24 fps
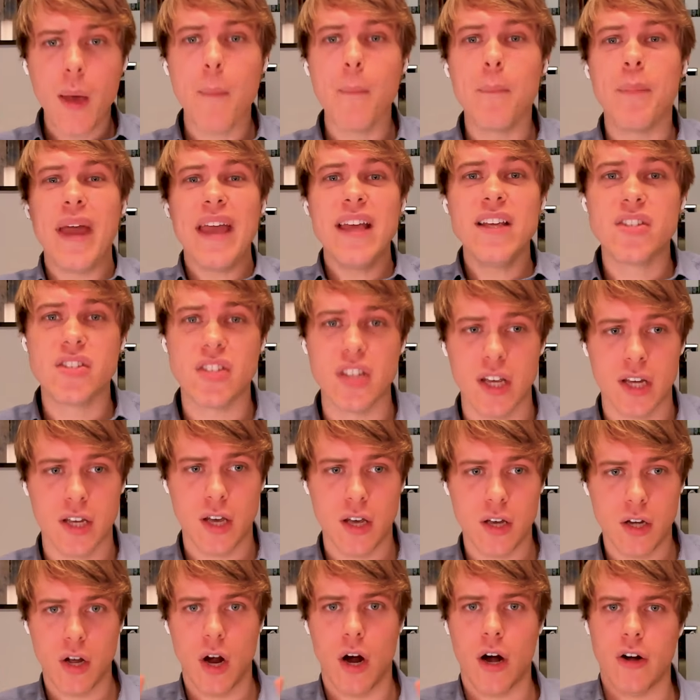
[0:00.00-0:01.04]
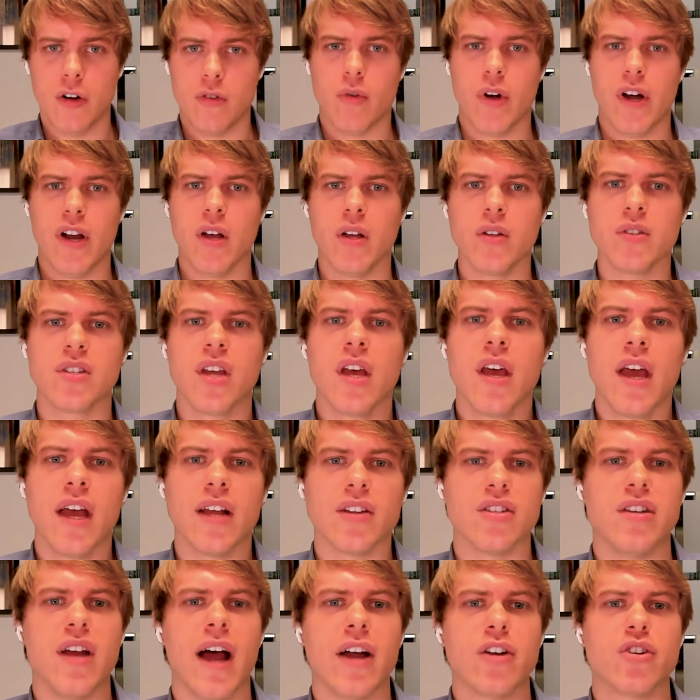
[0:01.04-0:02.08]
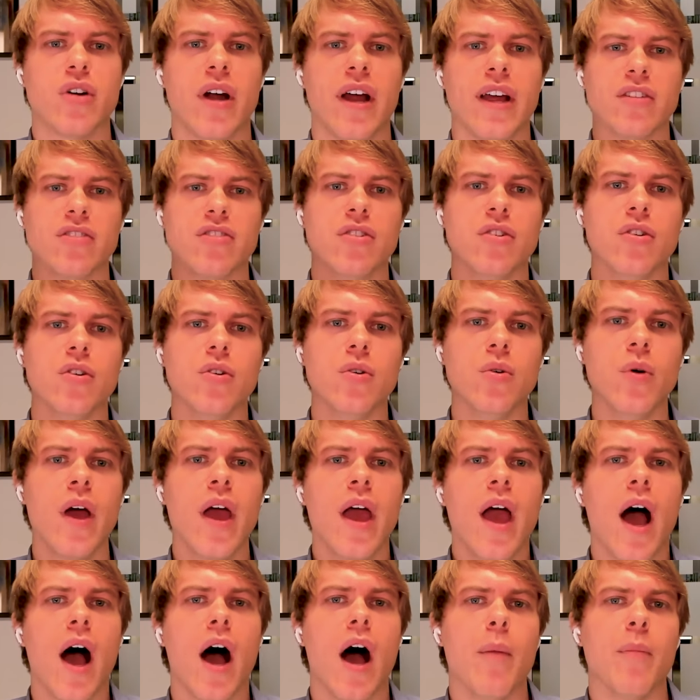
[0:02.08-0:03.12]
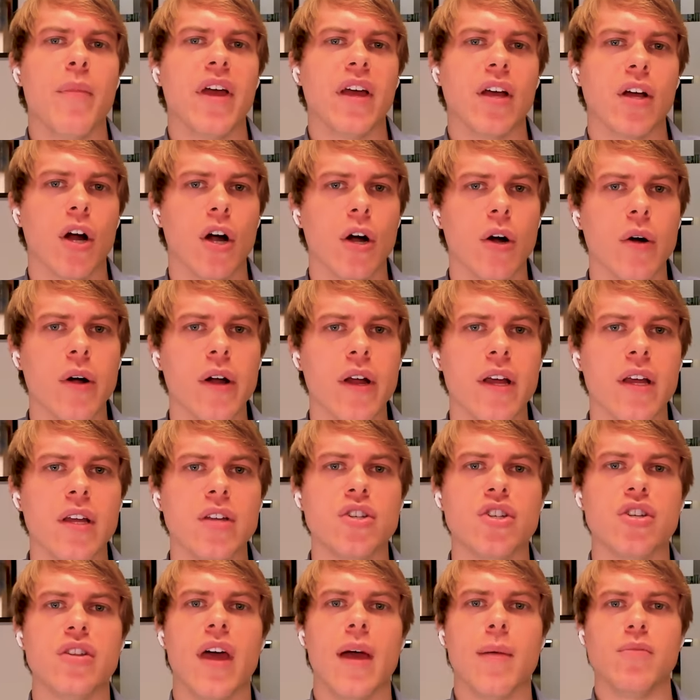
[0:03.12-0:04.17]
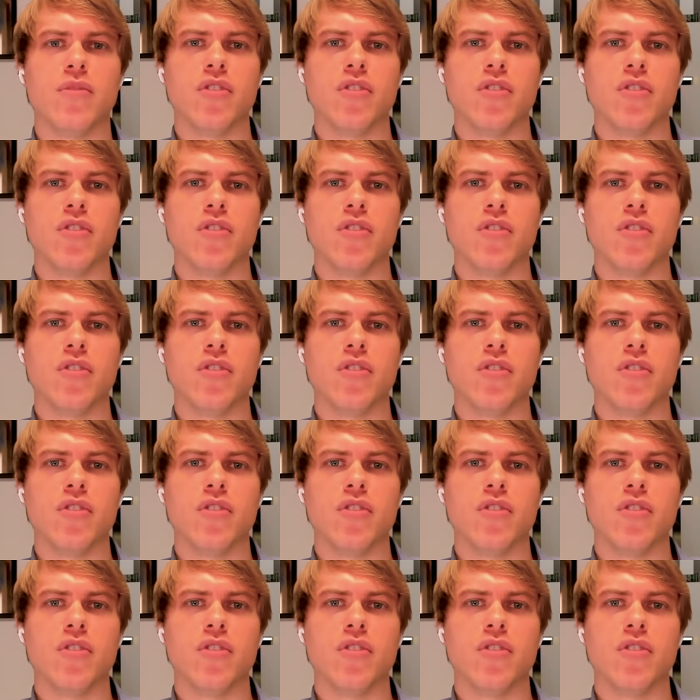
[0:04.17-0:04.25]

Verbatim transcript: basic guardrails. It's not trying to um, encourage them